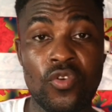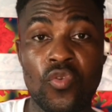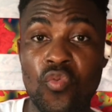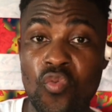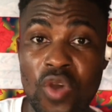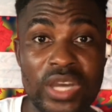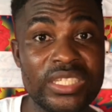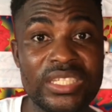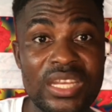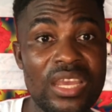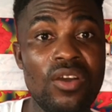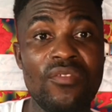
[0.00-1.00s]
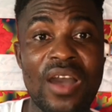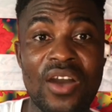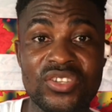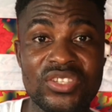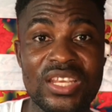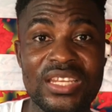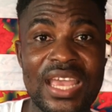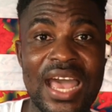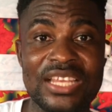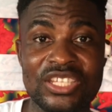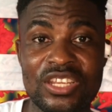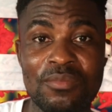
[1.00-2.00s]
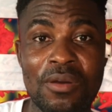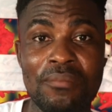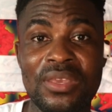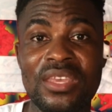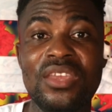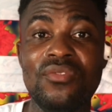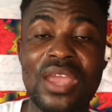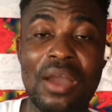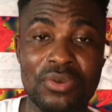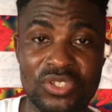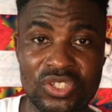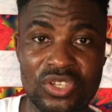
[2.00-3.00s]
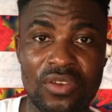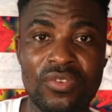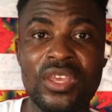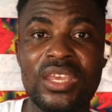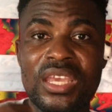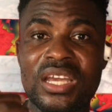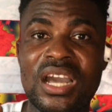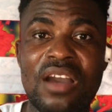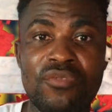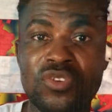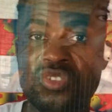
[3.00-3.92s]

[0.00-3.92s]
One third of our sickness as human beings, even ourselves, it comes from